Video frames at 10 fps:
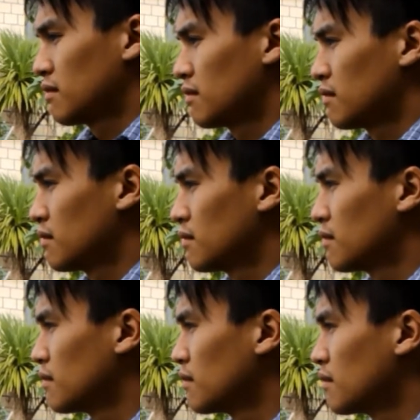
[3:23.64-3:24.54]

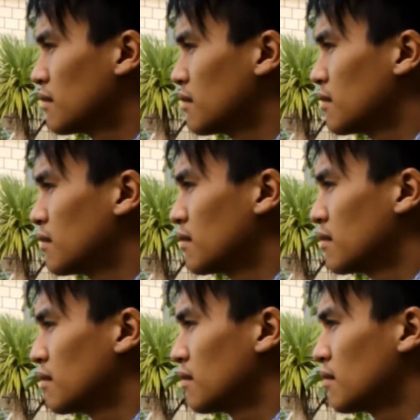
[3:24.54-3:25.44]

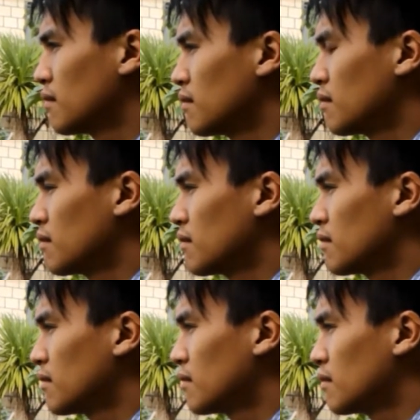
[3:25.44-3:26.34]

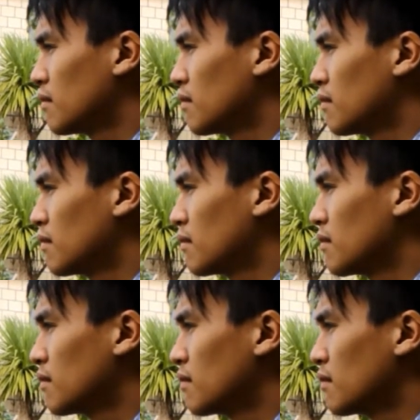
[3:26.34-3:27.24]
(silent)